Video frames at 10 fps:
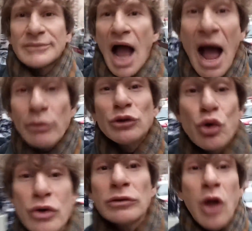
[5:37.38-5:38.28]
I will
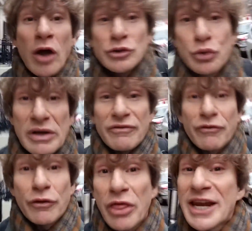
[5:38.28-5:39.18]
do your laundry
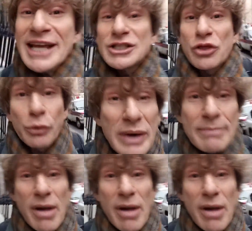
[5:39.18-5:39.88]
for the next 3